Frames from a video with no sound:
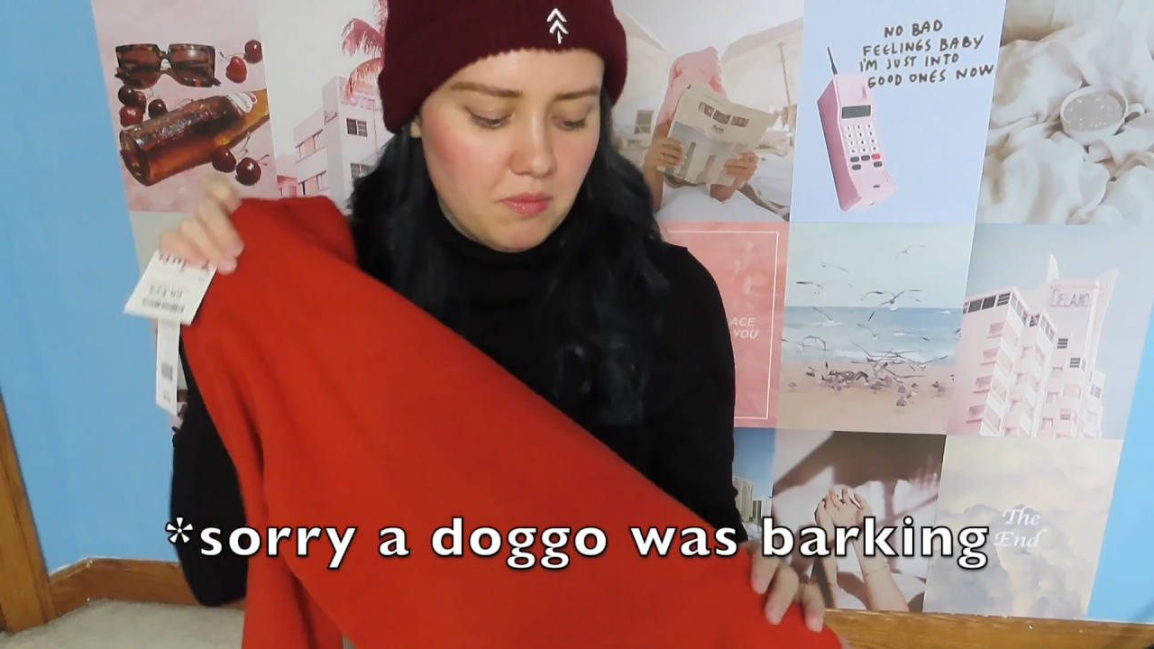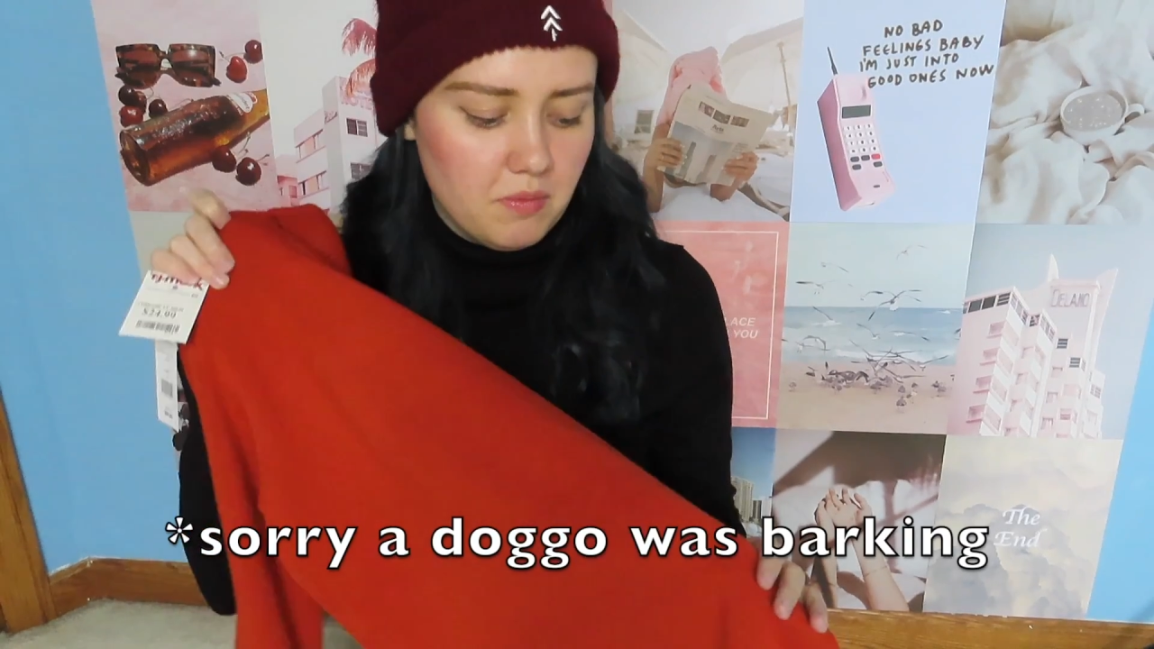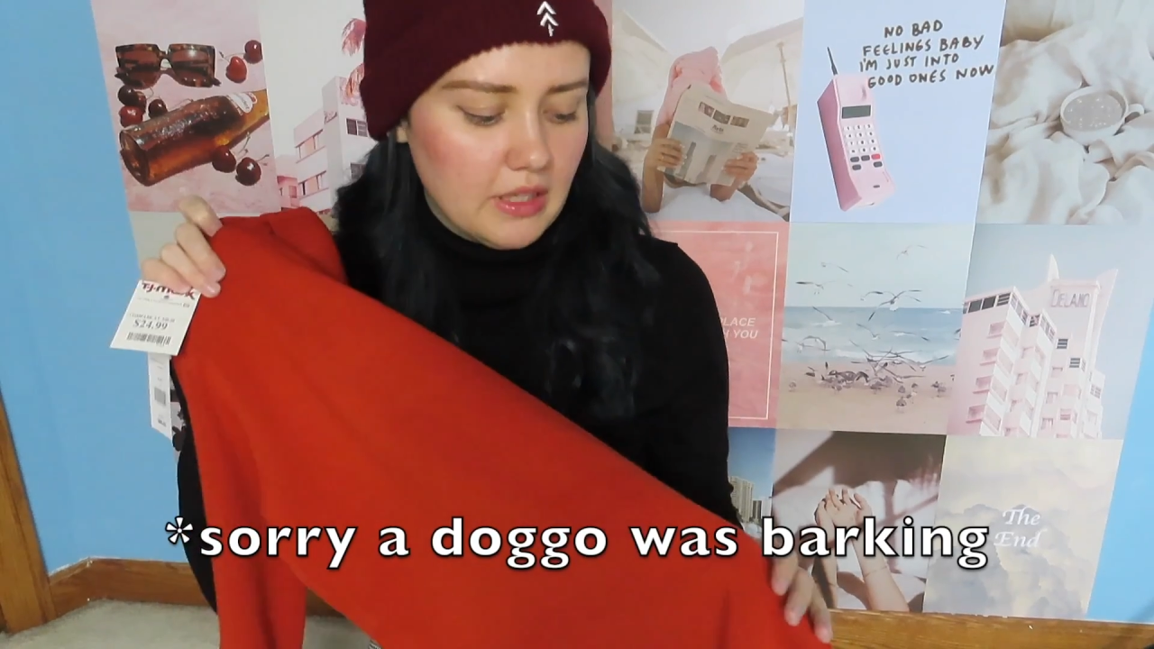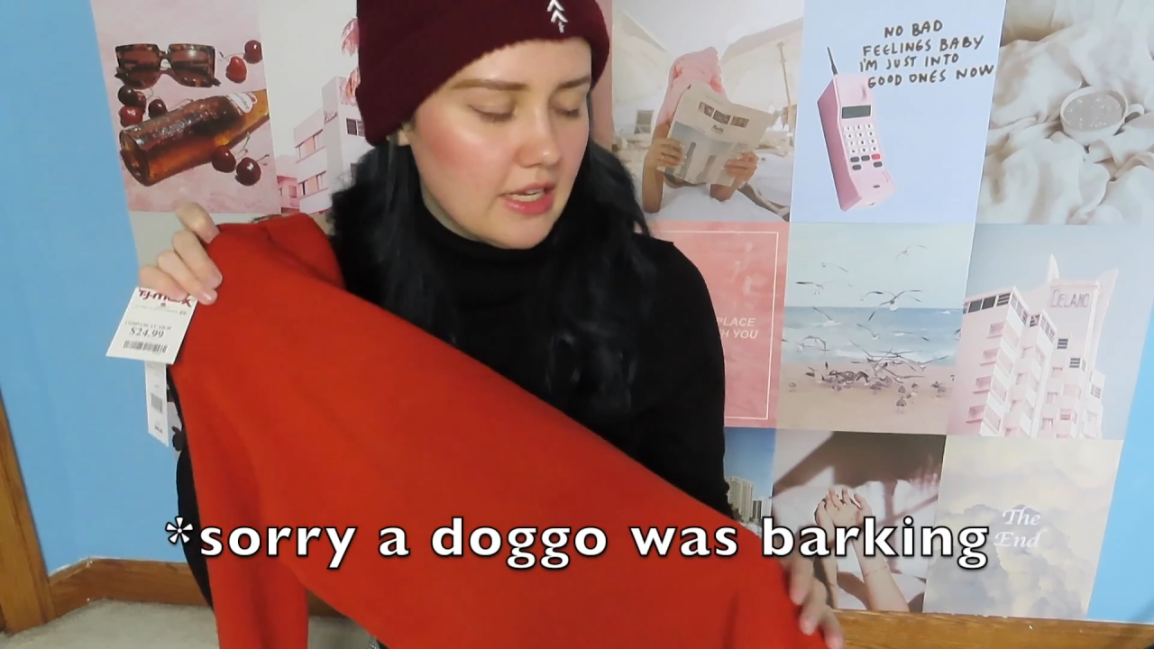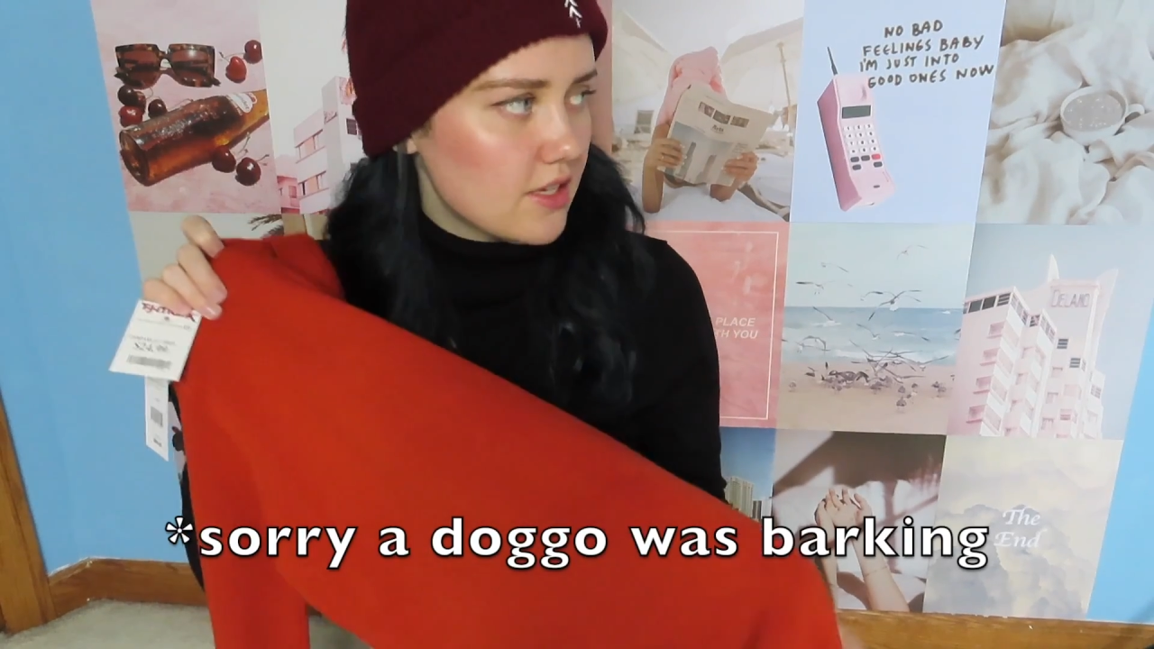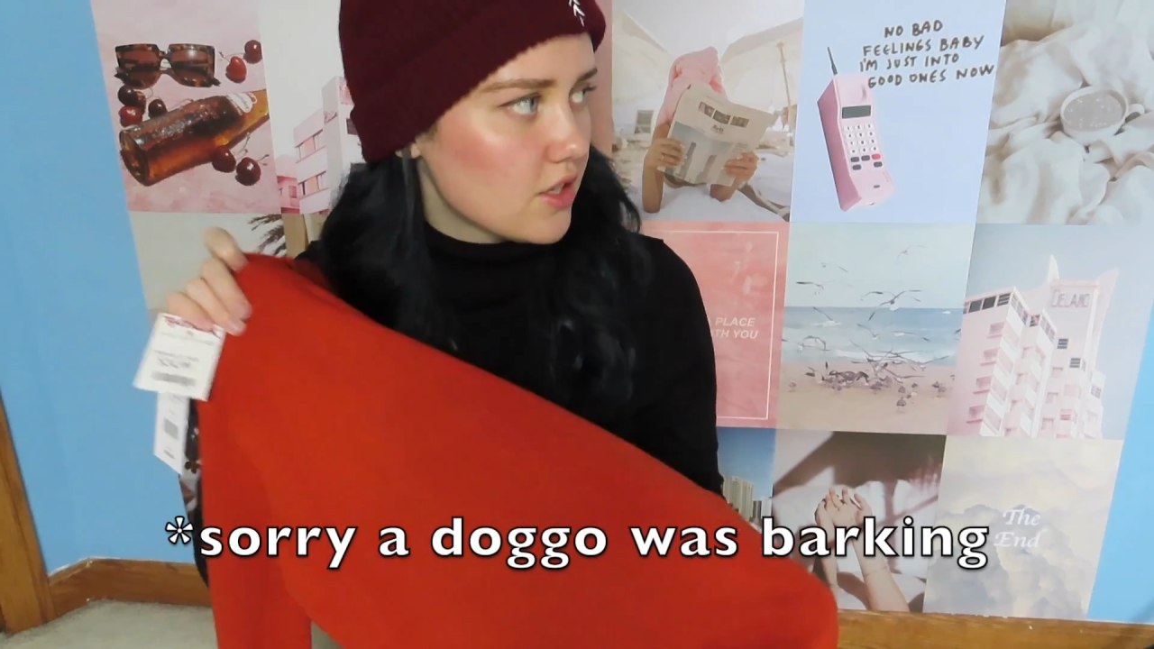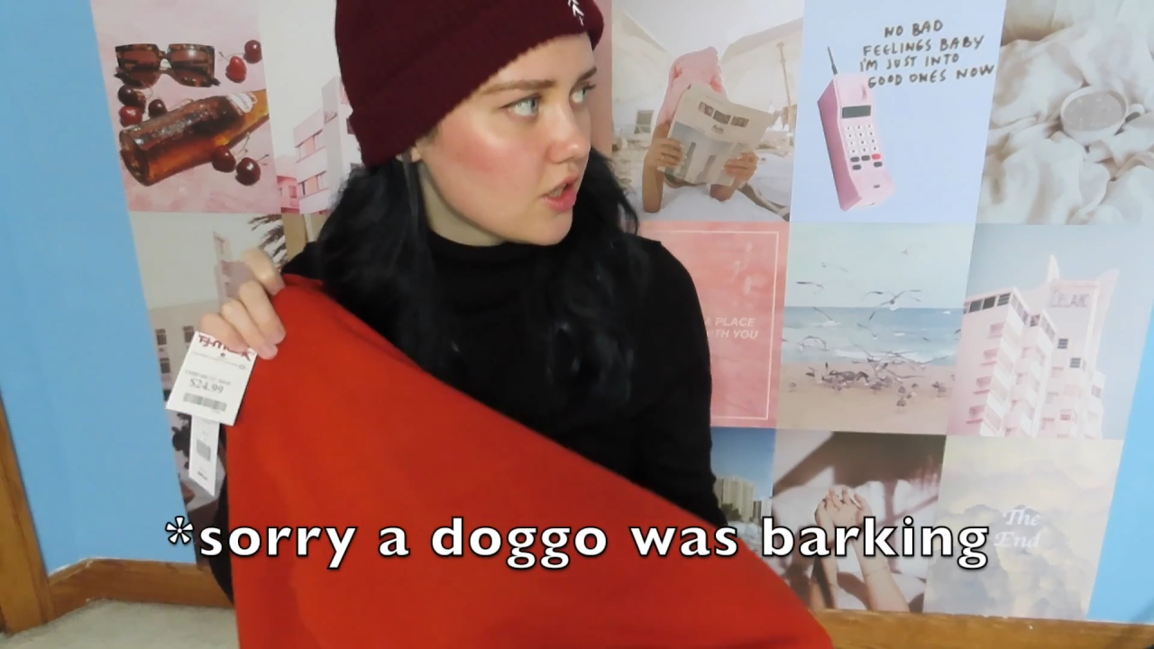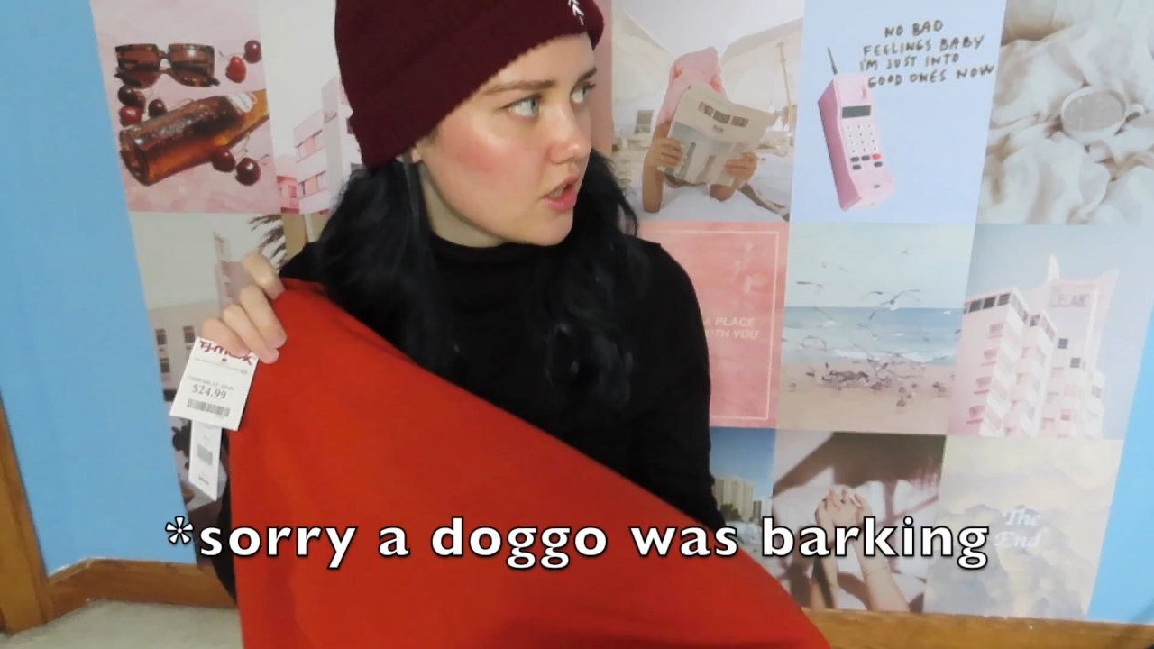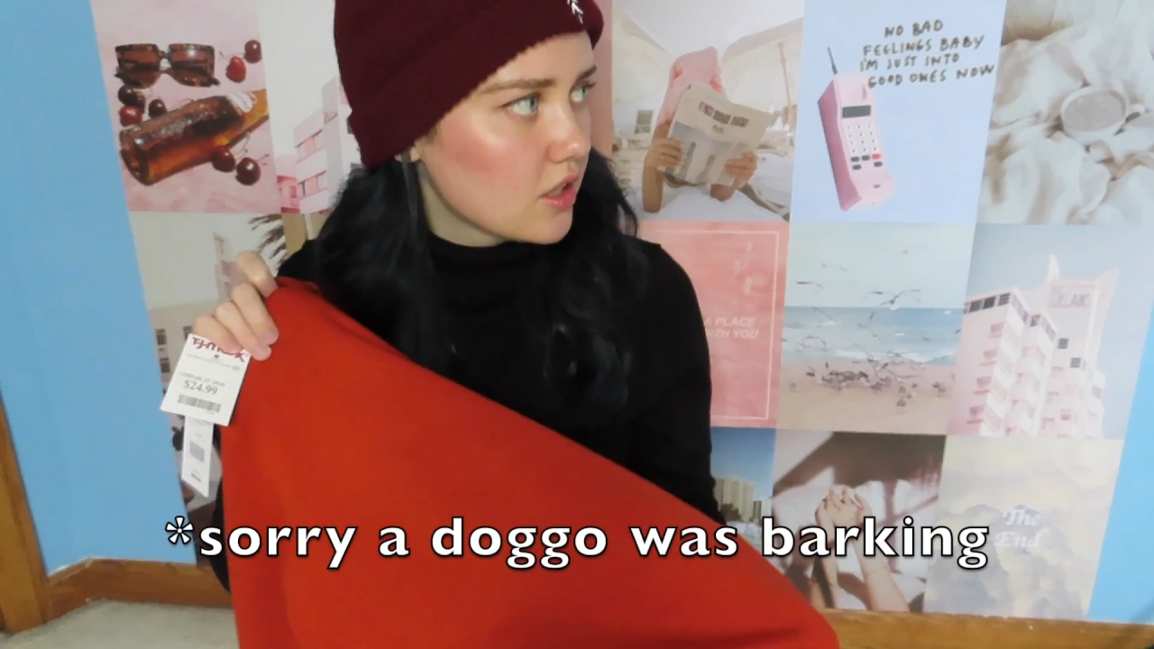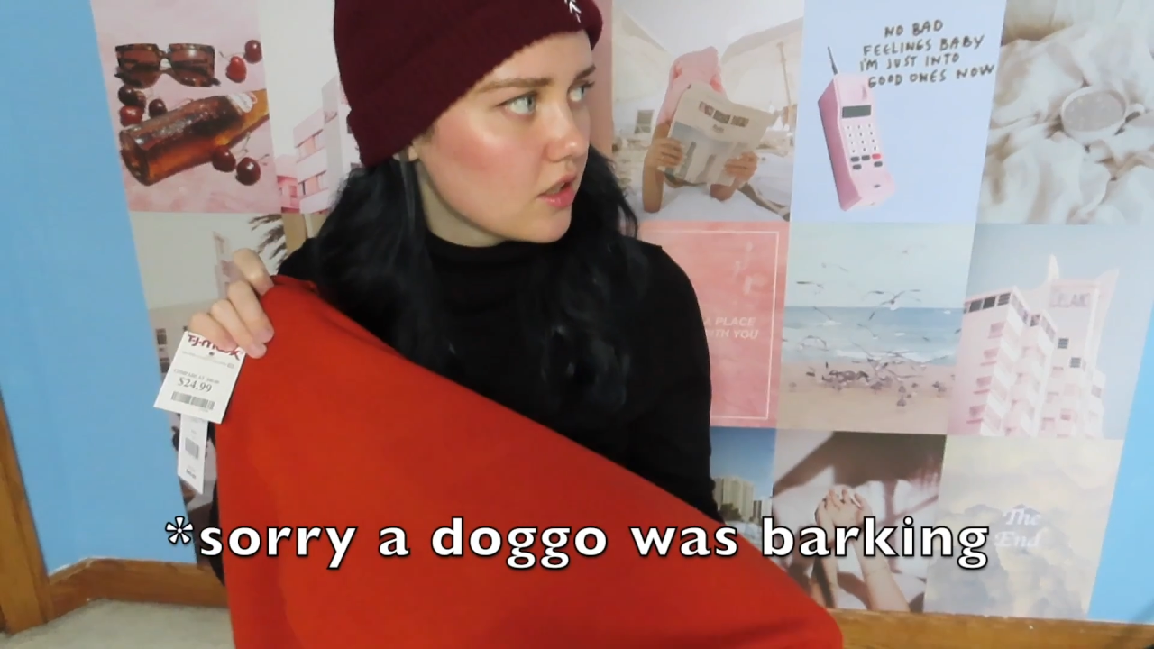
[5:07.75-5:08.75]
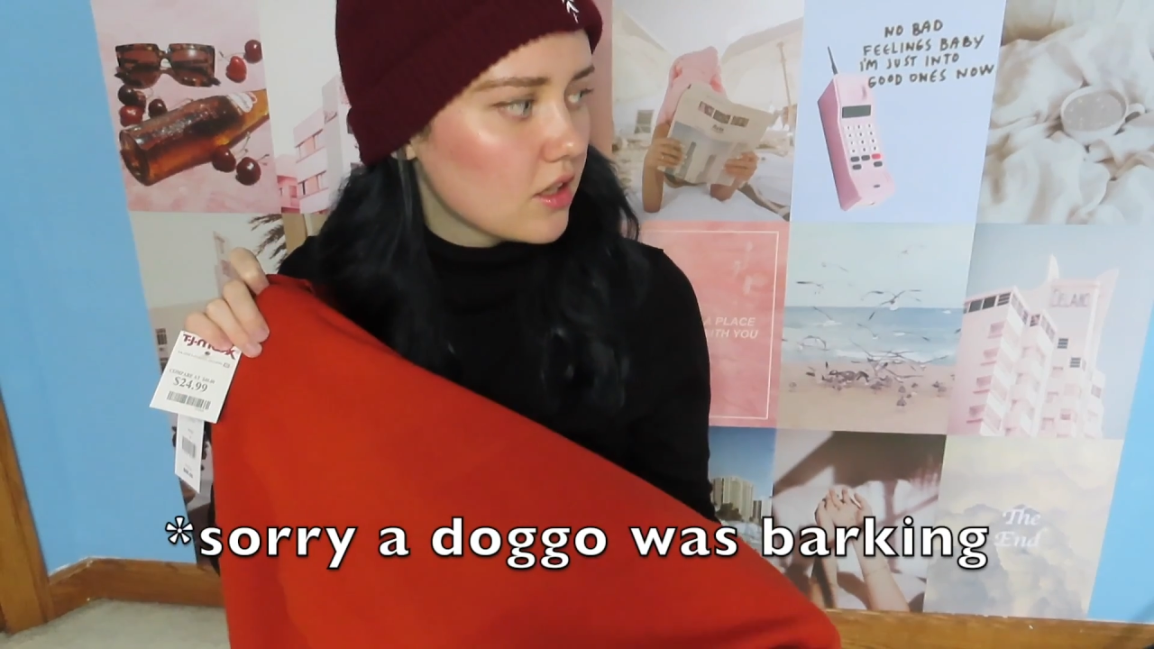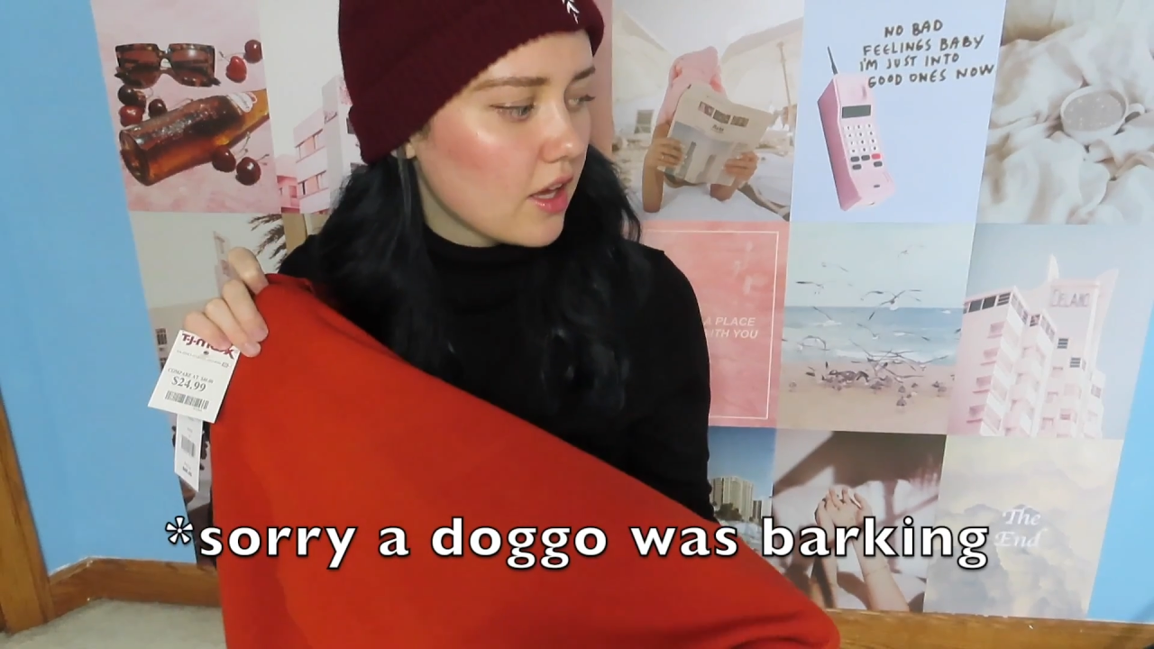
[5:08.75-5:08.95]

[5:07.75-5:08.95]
blazer